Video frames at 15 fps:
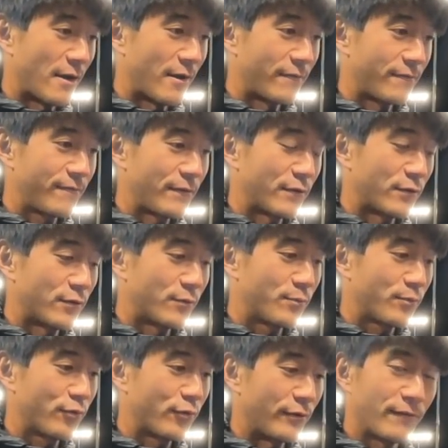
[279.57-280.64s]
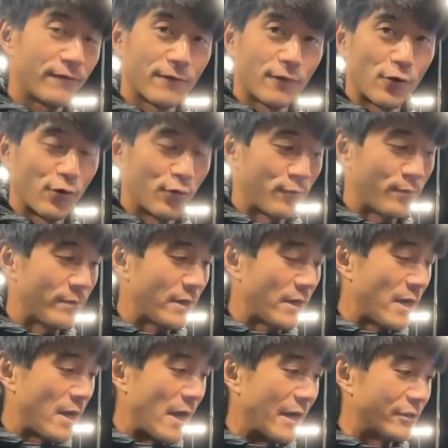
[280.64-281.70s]
feel pretty firm,
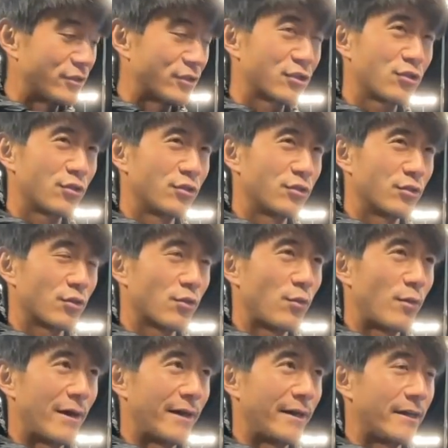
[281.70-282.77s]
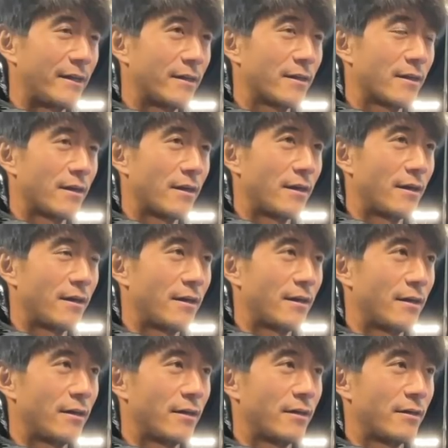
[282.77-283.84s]
I just couldn't quite,
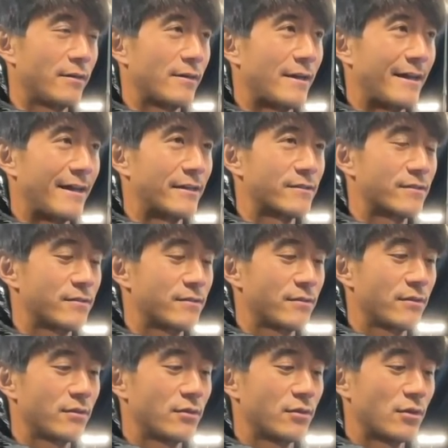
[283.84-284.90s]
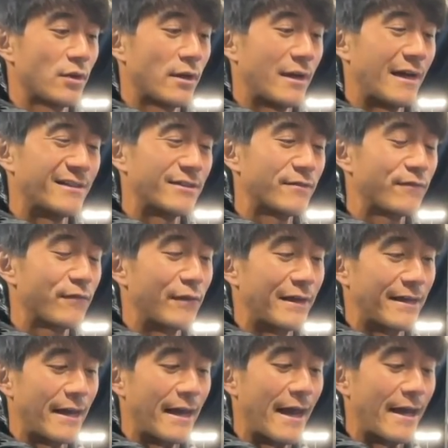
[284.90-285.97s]
I didn't feel
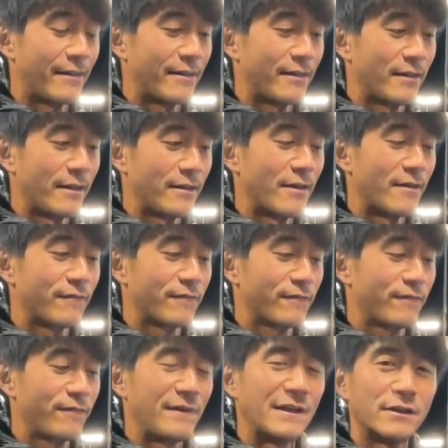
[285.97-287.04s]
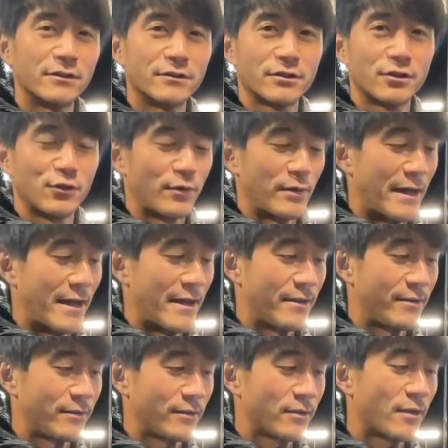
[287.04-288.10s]
like I had enough feel to
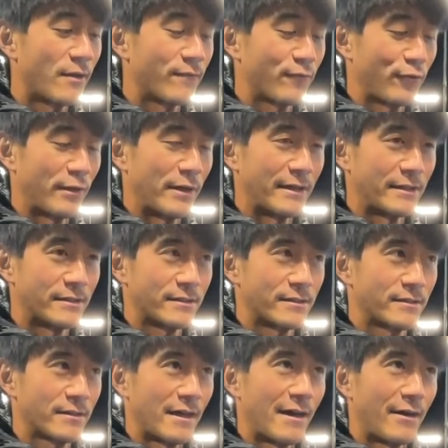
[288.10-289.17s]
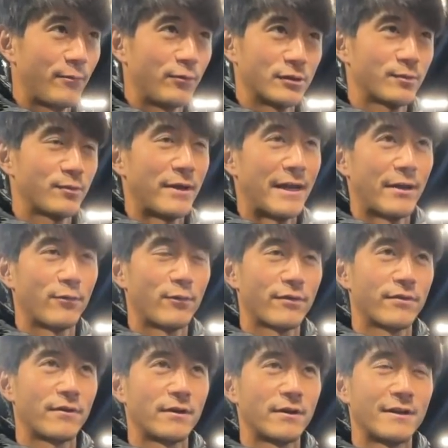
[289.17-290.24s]
and comfort as I was playing with
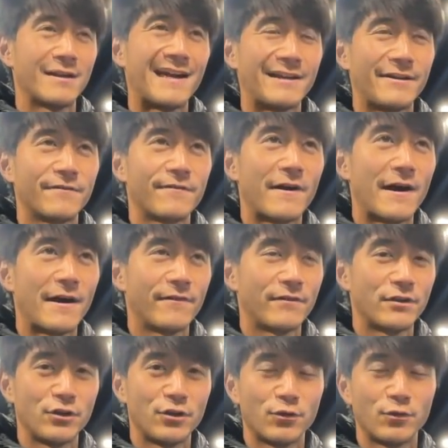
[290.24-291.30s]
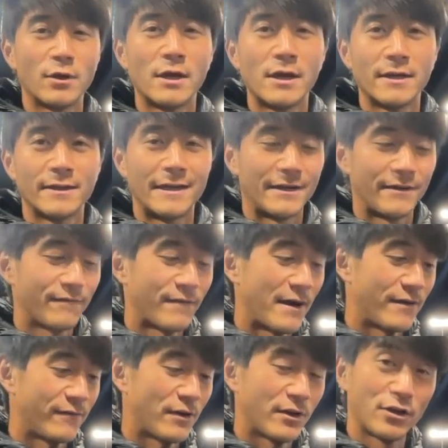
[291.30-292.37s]
the 95, the new
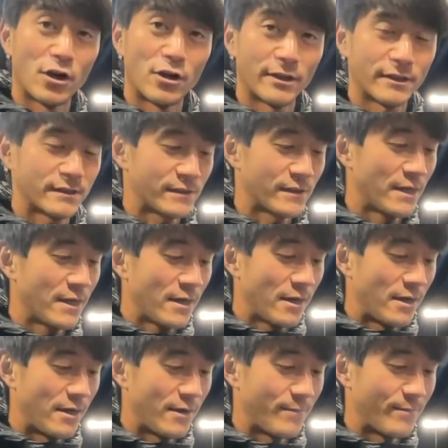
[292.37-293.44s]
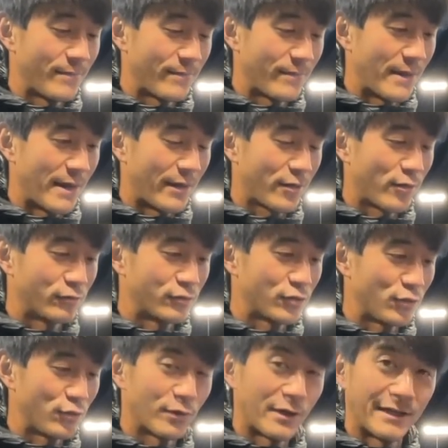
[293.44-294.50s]
95 Yonex that Coach
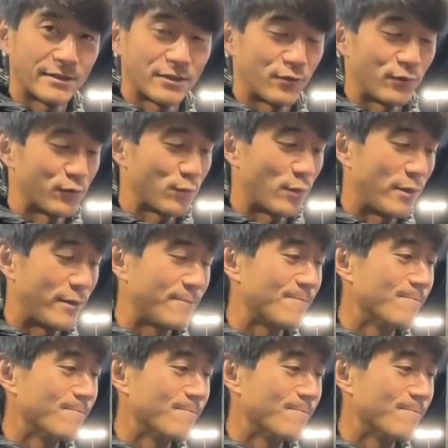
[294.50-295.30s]
Gu likes to as well.